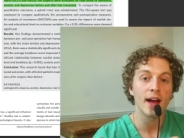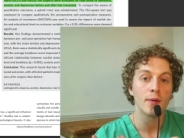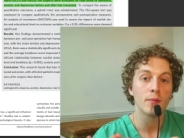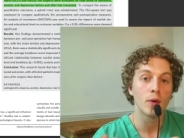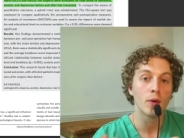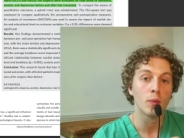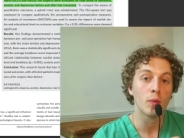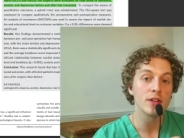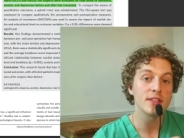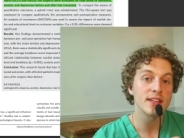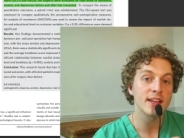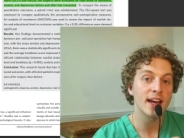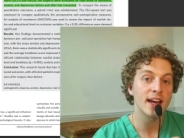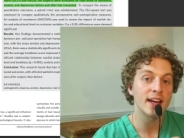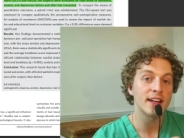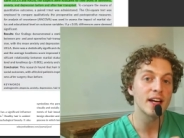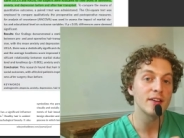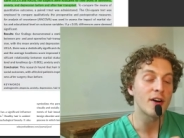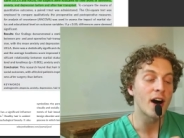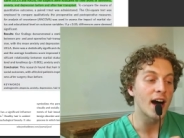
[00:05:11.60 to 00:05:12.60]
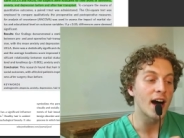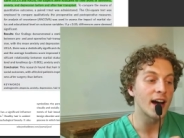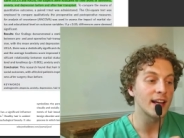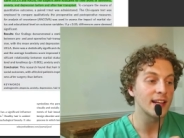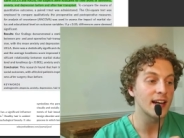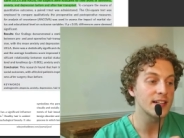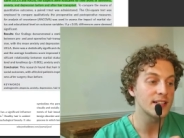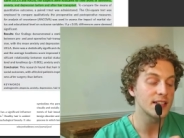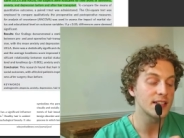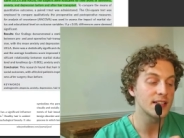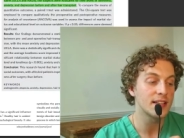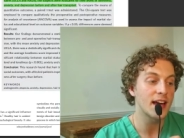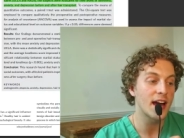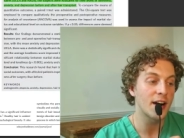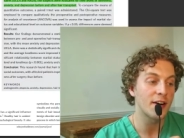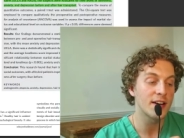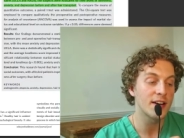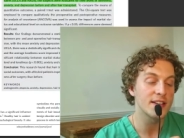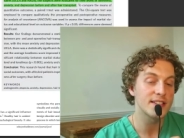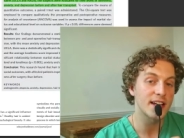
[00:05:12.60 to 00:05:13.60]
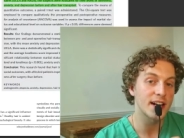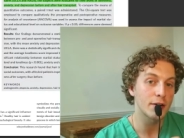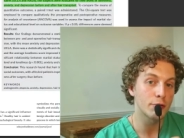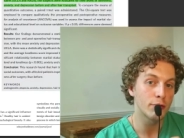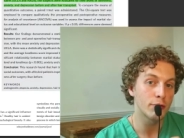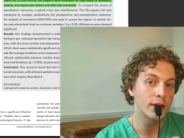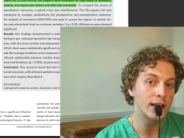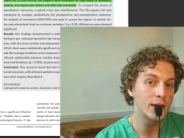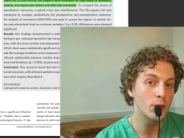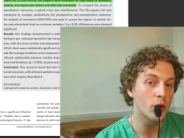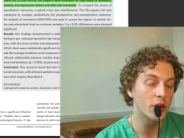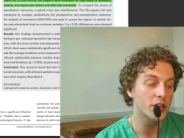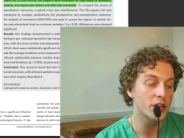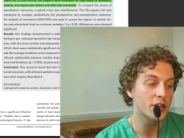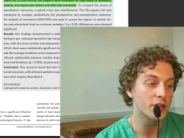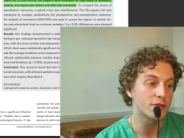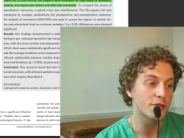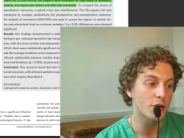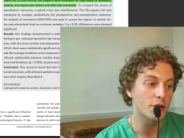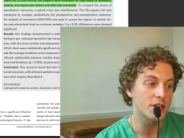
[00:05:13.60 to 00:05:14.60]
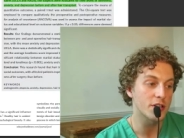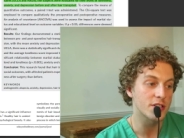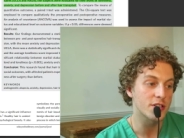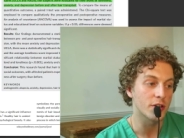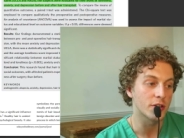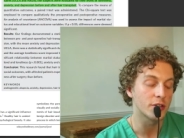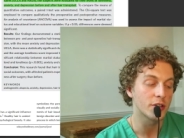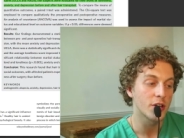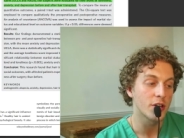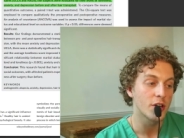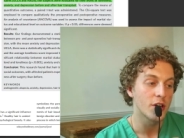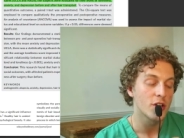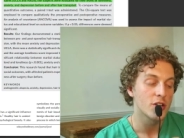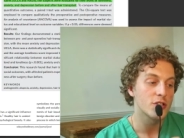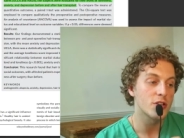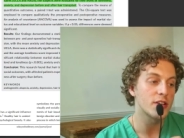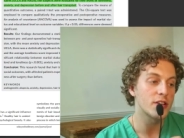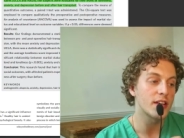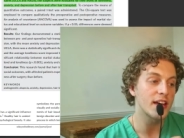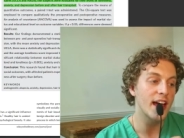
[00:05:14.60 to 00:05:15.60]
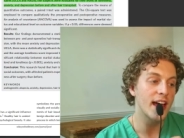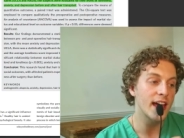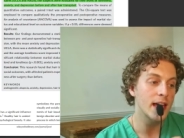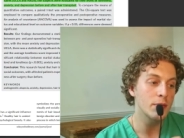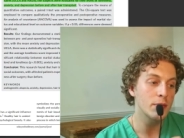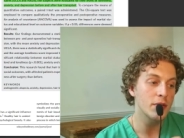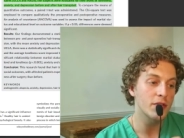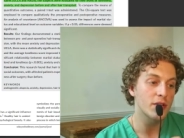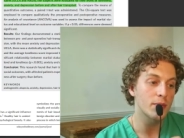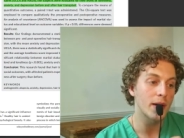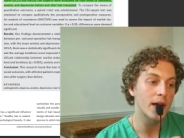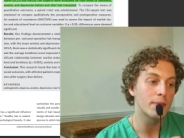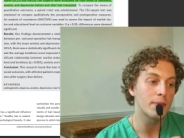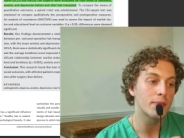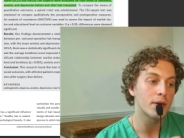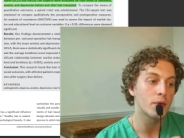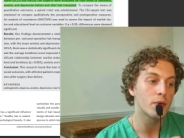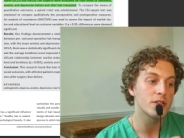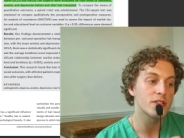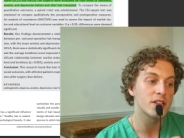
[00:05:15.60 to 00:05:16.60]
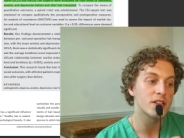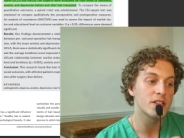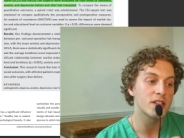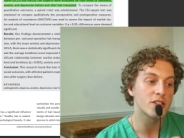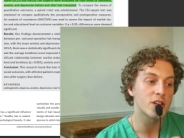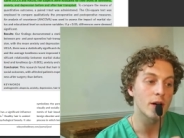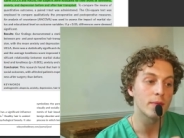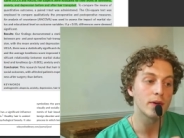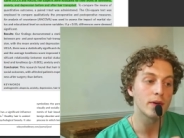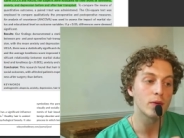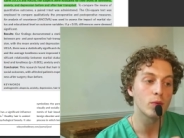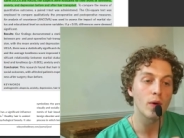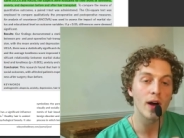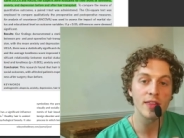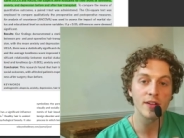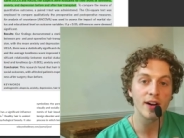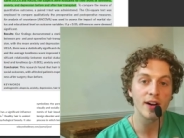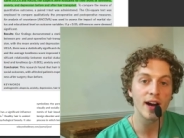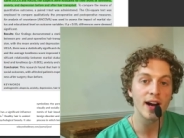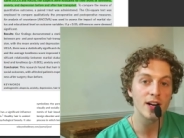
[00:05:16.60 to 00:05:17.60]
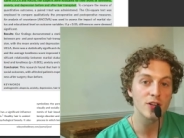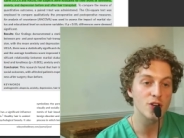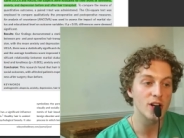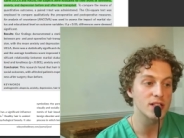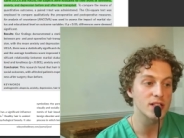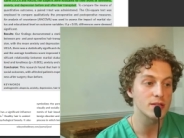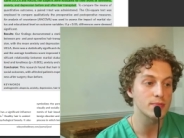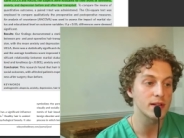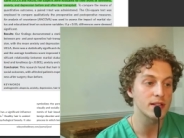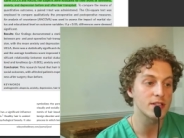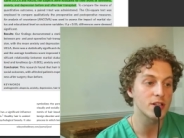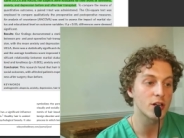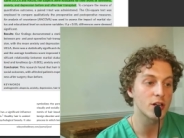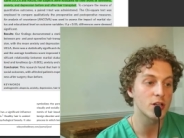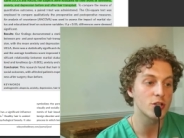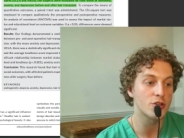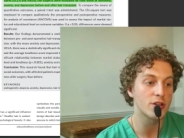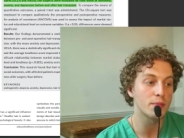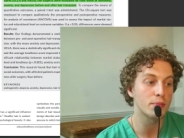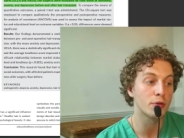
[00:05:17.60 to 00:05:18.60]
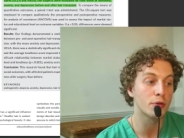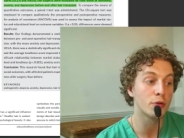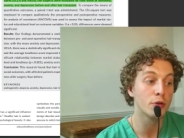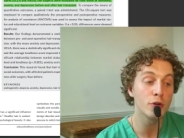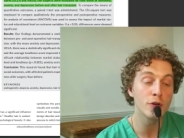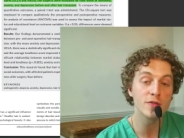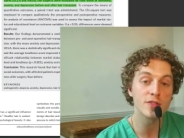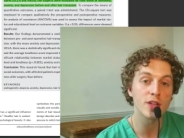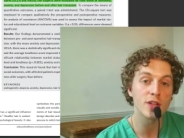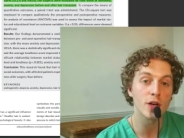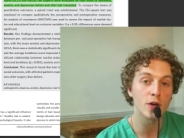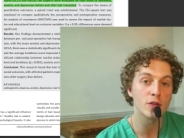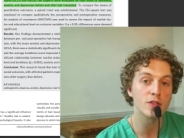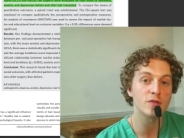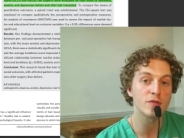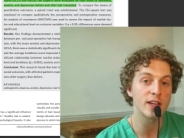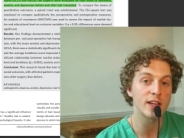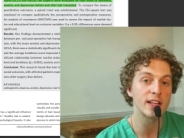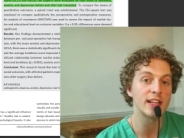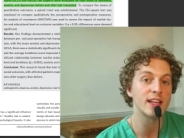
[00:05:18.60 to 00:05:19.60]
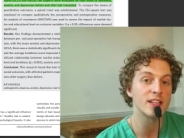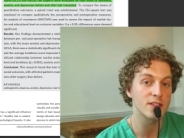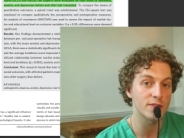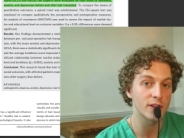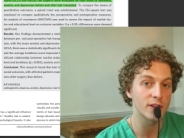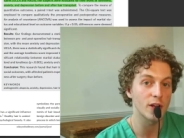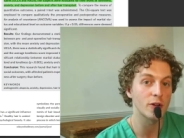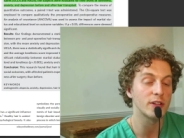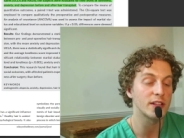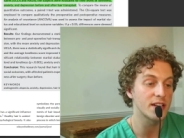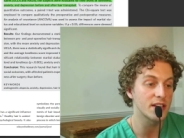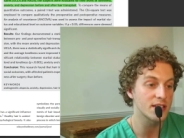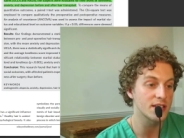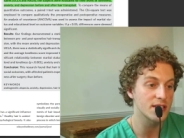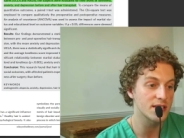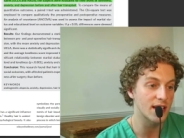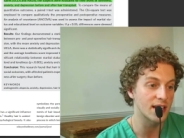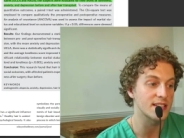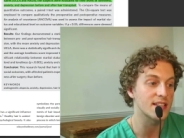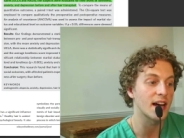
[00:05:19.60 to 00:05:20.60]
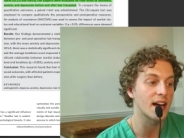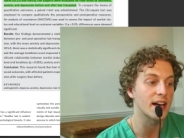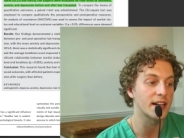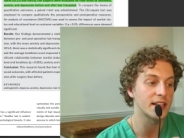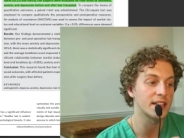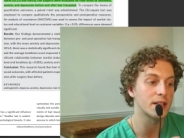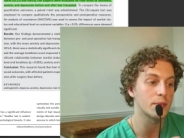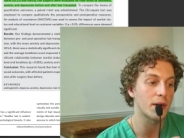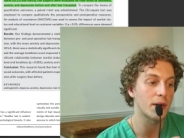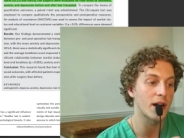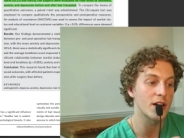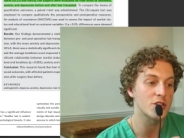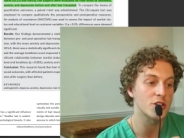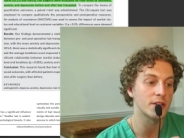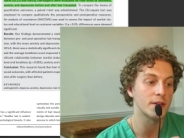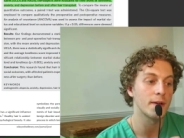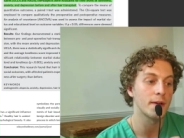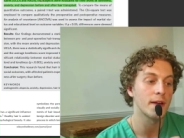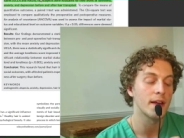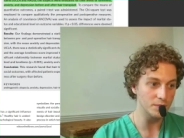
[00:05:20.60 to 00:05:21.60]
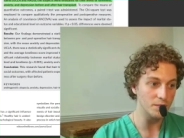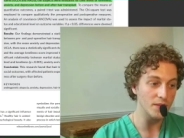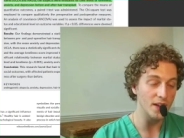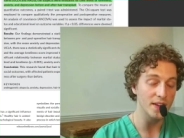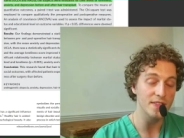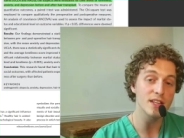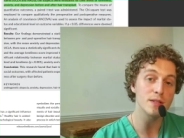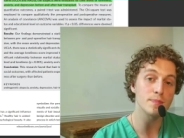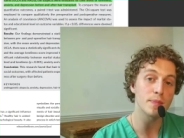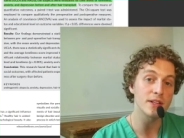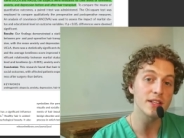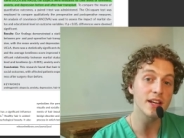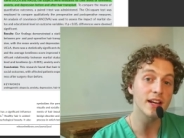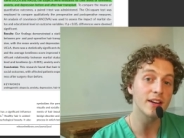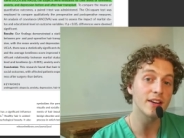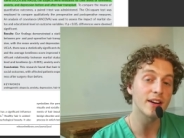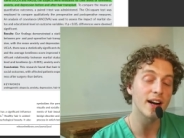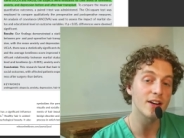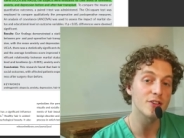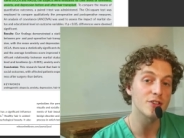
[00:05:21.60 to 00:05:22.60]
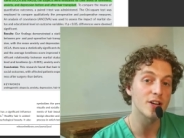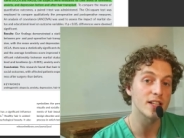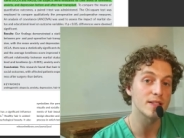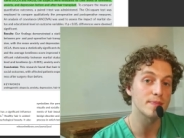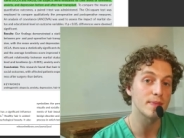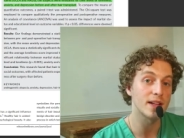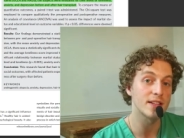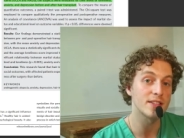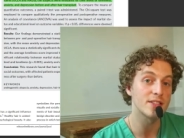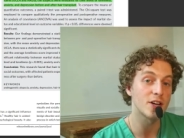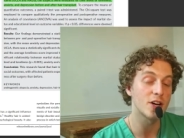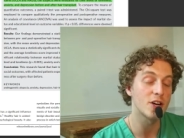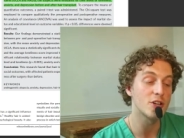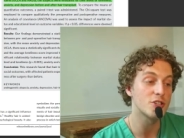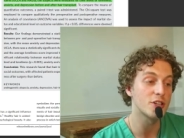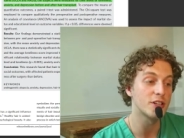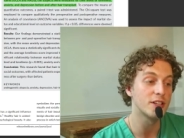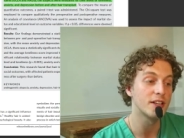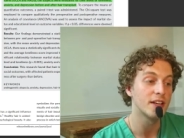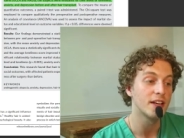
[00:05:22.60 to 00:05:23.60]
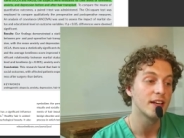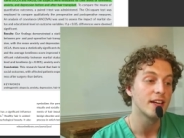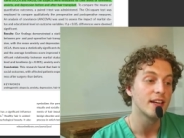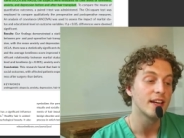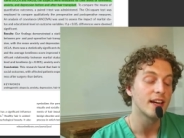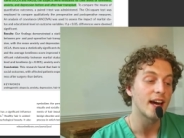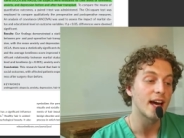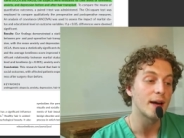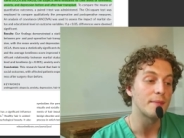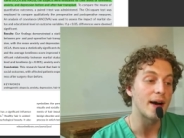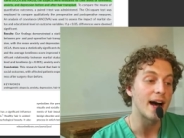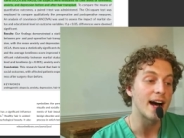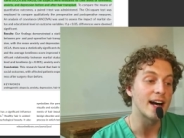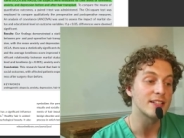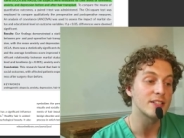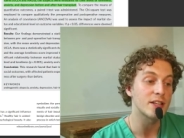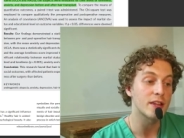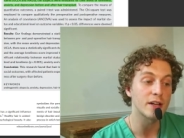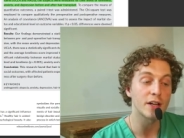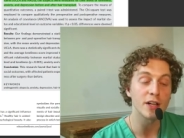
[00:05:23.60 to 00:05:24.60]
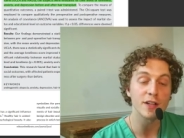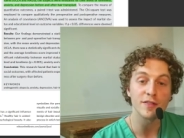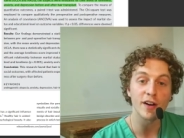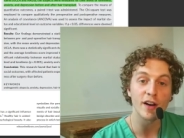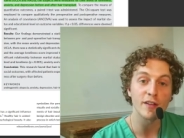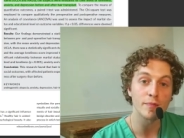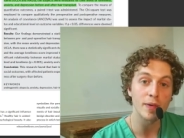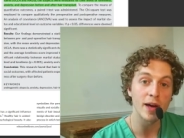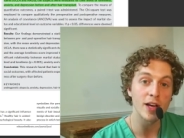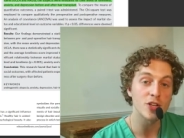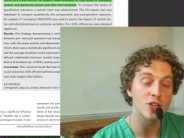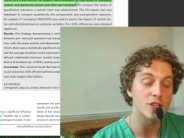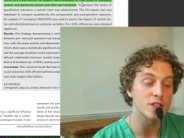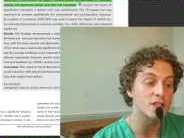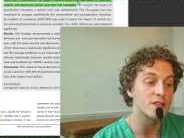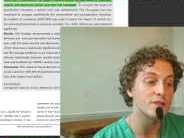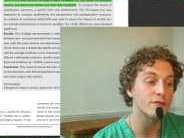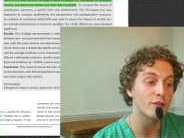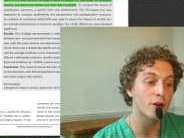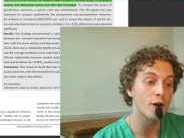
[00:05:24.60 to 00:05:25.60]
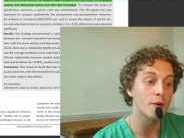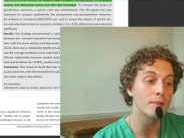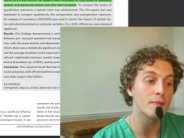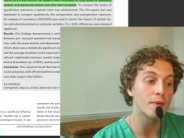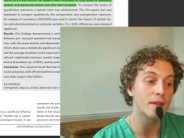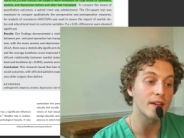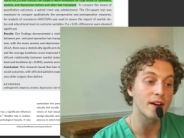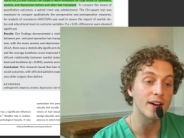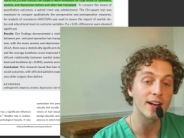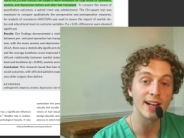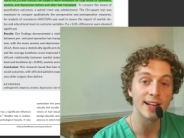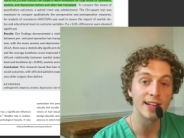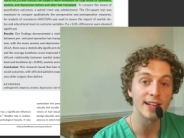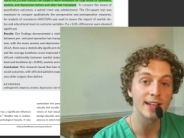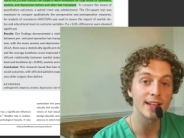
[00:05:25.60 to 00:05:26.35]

Once again, I've highlighted the areas that I really want you to focus on. So, the aim of the paper was to determine whether hair transplant surgery improves those feelings of loneliness, anxiety, and depression. This particular hair transplant surgeon um, asked 35 patients from their clinic